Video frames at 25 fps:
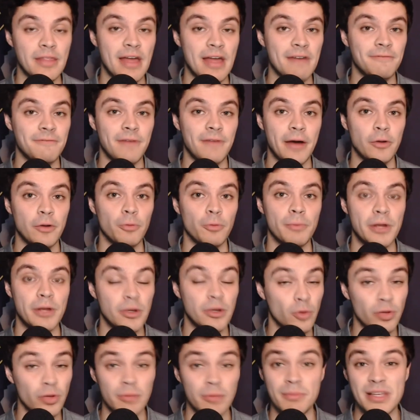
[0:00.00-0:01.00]
that final
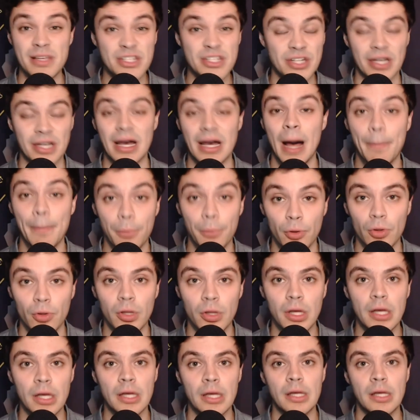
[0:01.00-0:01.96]
minute, only missed a couple.